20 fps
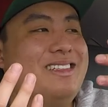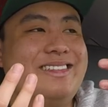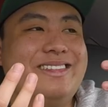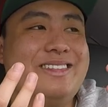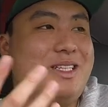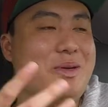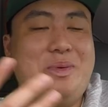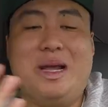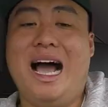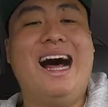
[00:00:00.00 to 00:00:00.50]

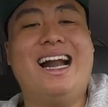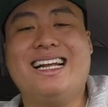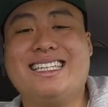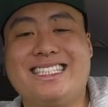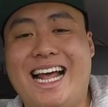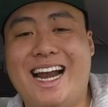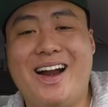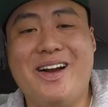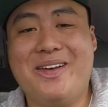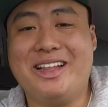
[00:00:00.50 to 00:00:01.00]
to be honest,
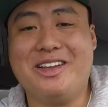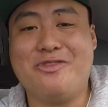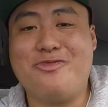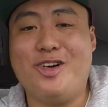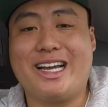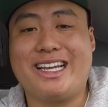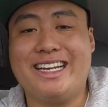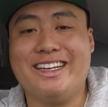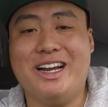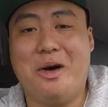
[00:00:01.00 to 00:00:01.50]
I don't really
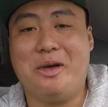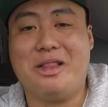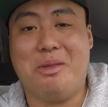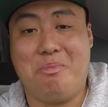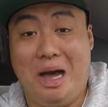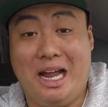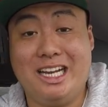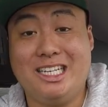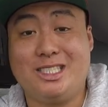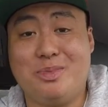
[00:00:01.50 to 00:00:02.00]
fucking know what the
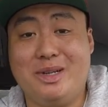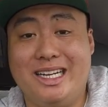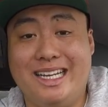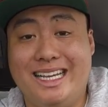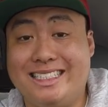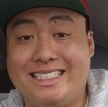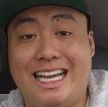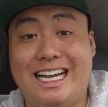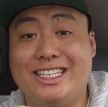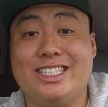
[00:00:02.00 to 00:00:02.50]
punishment
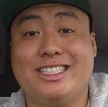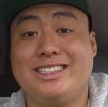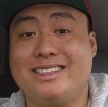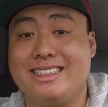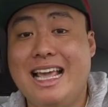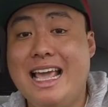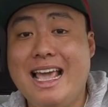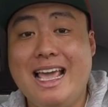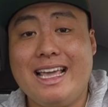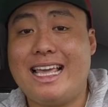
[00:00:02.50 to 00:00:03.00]
is. I
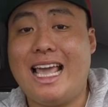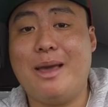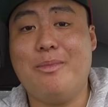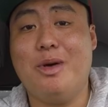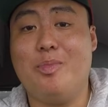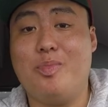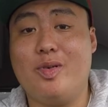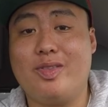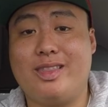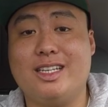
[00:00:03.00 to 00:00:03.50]
just came
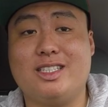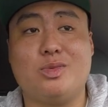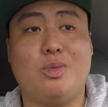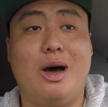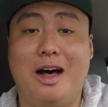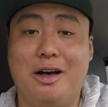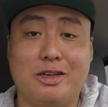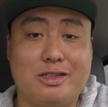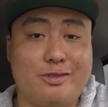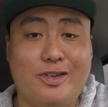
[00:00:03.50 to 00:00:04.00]
up with this
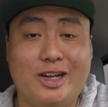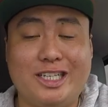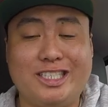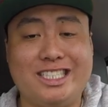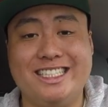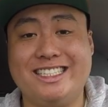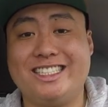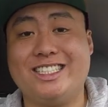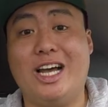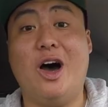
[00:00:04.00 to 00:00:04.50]
while I was
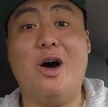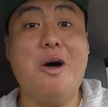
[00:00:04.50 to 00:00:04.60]
fishing, so